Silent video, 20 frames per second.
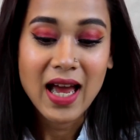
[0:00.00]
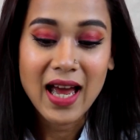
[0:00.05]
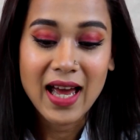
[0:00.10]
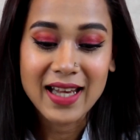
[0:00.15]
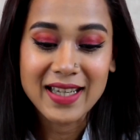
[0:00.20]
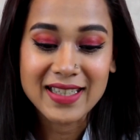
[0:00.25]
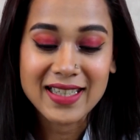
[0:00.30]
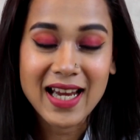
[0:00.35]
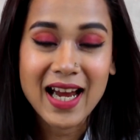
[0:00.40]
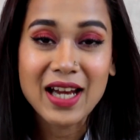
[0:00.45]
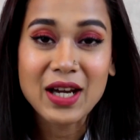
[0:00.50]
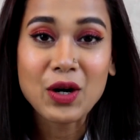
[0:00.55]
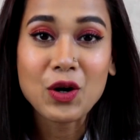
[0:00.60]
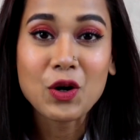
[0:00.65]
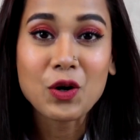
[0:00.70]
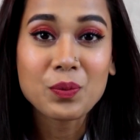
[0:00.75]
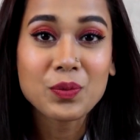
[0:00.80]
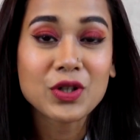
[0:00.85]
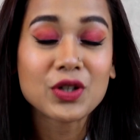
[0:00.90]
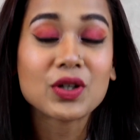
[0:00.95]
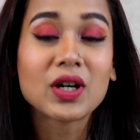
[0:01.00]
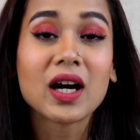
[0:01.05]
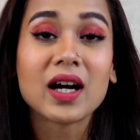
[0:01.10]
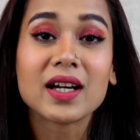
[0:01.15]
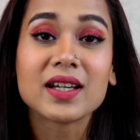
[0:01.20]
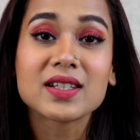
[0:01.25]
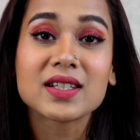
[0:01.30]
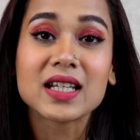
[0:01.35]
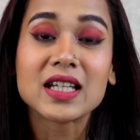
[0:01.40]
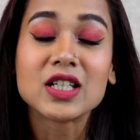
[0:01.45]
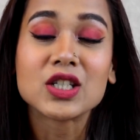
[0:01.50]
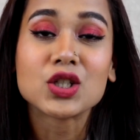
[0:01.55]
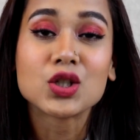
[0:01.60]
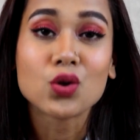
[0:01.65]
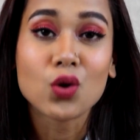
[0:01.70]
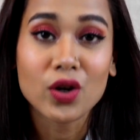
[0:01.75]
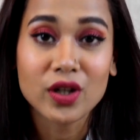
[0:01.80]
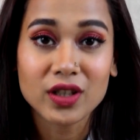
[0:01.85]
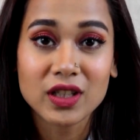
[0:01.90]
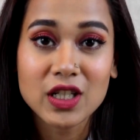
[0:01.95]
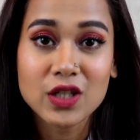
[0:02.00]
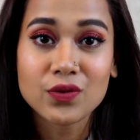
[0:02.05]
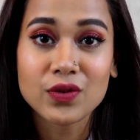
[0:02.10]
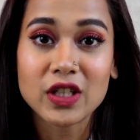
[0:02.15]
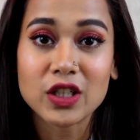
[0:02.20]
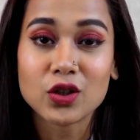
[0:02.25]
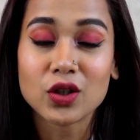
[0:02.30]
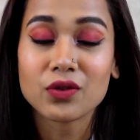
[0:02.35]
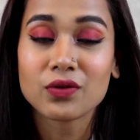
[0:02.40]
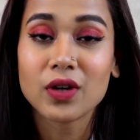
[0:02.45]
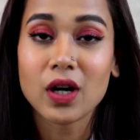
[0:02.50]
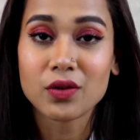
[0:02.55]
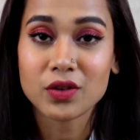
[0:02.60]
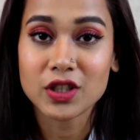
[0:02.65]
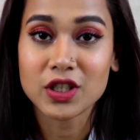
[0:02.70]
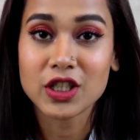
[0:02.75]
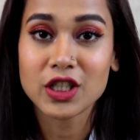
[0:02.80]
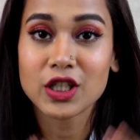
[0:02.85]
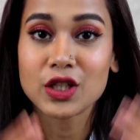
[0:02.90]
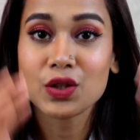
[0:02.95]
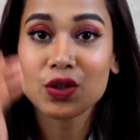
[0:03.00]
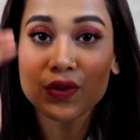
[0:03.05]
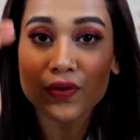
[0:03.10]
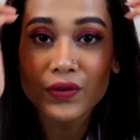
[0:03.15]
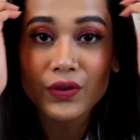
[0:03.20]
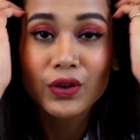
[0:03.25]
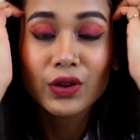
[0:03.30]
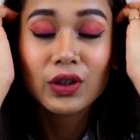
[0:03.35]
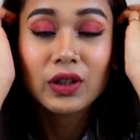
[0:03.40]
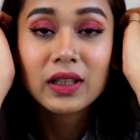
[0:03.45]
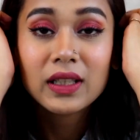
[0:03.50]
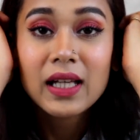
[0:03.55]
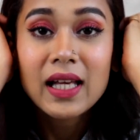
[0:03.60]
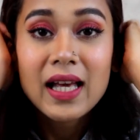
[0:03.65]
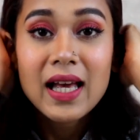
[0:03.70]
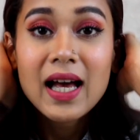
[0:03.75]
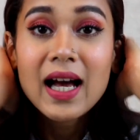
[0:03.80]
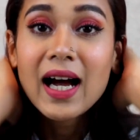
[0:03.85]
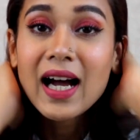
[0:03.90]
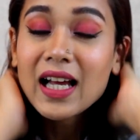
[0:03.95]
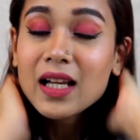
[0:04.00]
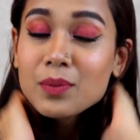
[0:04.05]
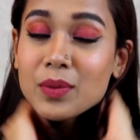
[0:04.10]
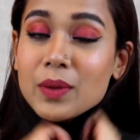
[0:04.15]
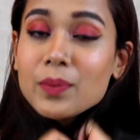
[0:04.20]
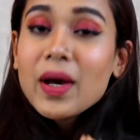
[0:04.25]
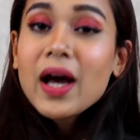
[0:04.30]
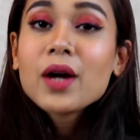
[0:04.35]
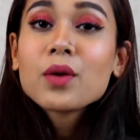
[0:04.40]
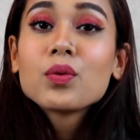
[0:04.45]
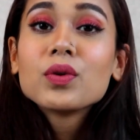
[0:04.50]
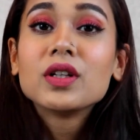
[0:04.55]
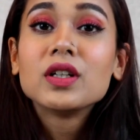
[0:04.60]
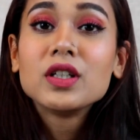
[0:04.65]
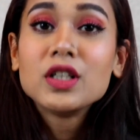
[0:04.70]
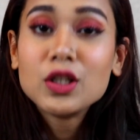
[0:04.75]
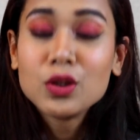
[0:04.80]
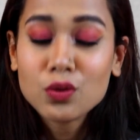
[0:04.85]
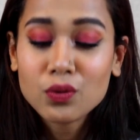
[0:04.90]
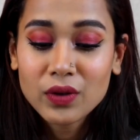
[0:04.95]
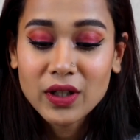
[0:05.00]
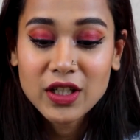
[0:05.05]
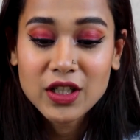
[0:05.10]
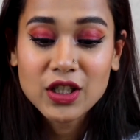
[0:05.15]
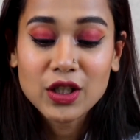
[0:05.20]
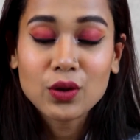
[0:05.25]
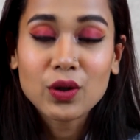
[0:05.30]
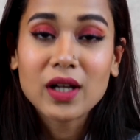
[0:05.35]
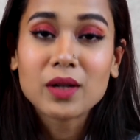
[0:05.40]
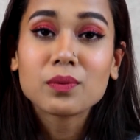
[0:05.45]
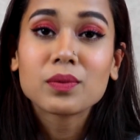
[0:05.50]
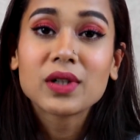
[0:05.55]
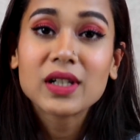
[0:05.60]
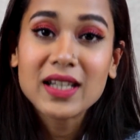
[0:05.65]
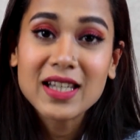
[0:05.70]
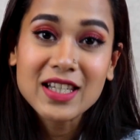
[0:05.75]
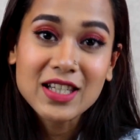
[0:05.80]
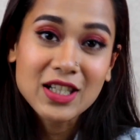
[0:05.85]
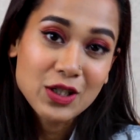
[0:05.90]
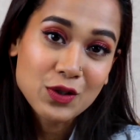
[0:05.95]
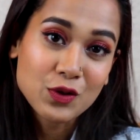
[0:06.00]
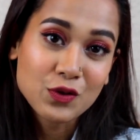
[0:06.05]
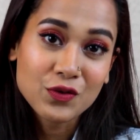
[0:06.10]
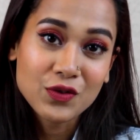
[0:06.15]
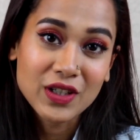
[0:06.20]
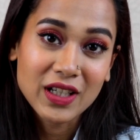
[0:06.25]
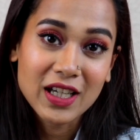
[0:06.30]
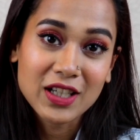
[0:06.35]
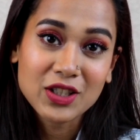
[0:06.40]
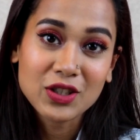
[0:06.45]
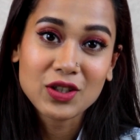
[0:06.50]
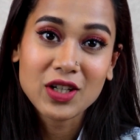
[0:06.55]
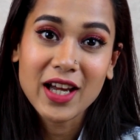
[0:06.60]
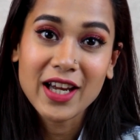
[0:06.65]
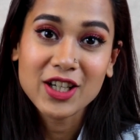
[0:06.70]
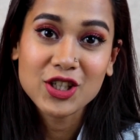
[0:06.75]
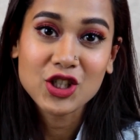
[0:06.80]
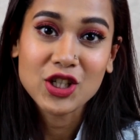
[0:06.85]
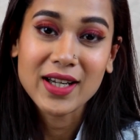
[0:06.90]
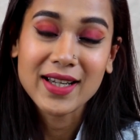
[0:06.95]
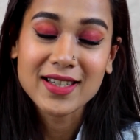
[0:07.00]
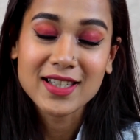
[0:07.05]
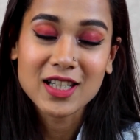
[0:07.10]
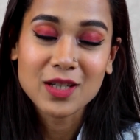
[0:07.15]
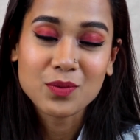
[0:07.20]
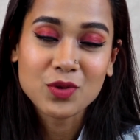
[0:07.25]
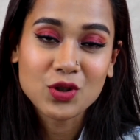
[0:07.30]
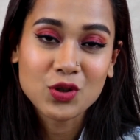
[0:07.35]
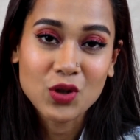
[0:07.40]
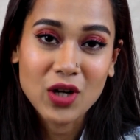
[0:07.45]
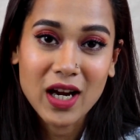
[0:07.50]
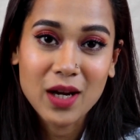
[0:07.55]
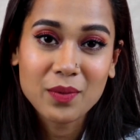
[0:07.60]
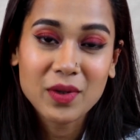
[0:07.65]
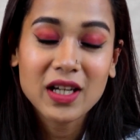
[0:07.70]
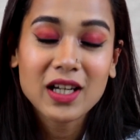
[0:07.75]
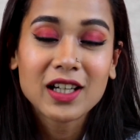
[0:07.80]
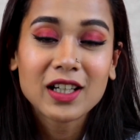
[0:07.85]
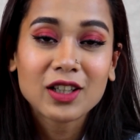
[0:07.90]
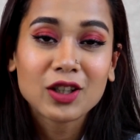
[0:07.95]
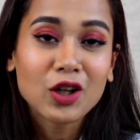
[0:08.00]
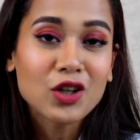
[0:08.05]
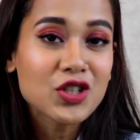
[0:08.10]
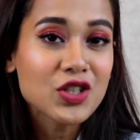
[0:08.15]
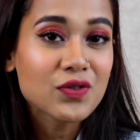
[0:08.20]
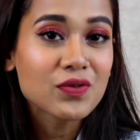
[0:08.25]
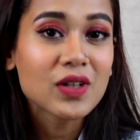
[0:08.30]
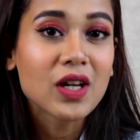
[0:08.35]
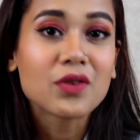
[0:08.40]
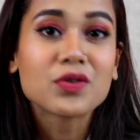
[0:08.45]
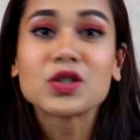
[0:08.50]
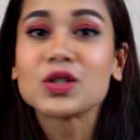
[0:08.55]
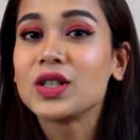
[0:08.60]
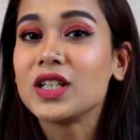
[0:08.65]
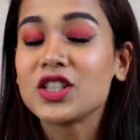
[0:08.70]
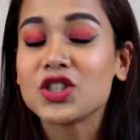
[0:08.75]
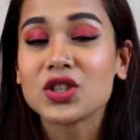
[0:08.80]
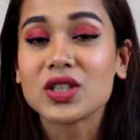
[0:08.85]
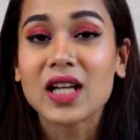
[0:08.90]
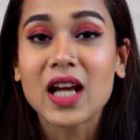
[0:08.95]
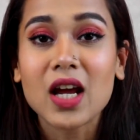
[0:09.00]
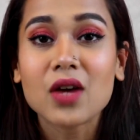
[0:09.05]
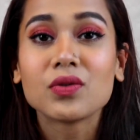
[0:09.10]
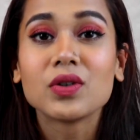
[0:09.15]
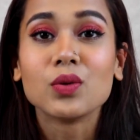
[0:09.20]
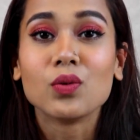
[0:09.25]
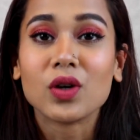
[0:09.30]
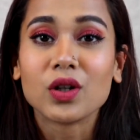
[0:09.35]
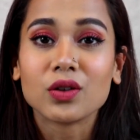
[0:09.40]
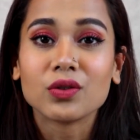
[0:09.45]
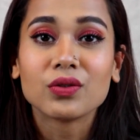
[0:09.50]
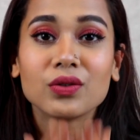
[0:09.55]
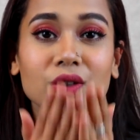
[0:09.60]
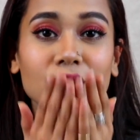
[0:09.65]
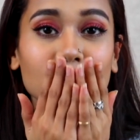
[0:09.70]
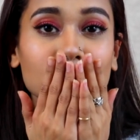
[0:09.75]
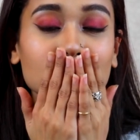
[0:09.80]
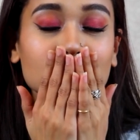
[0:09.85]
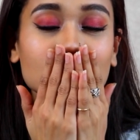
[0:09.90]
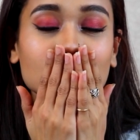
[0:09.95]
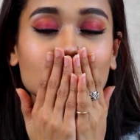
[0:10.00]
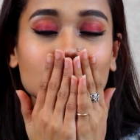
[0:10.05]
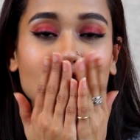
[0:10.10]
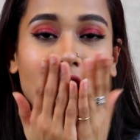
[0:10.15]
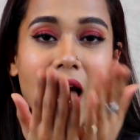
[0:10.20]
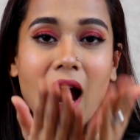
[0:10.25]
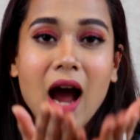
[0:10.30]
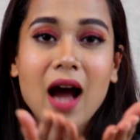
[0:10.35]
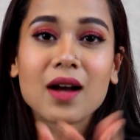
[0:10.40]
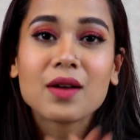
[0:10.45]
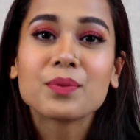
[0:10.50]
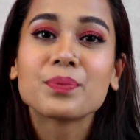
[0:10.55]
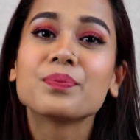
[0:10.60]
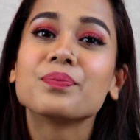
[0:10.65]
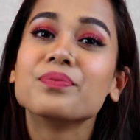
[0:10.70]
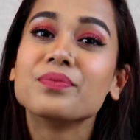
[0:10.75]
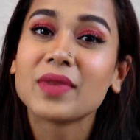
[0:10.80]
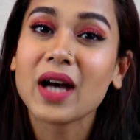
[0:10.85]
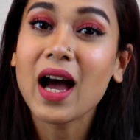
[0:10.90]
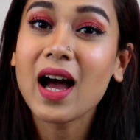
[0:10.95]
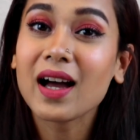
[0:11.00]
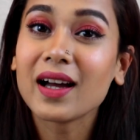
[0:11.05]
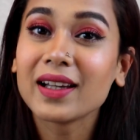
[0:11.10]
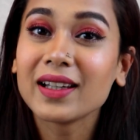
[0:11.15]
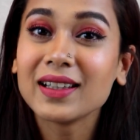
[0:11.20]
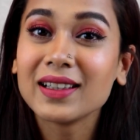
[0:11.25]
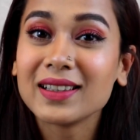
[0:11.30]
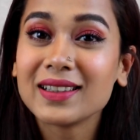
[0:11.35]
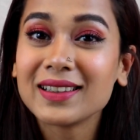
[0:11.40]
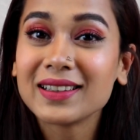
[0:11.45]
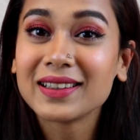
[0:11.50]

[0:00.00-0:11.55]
And I hope you guys enjoyed this video and found it useful. I'll be back with a new video, and please don't forget to like, share and subscribe. Lots of love to each and every one of you. Bye!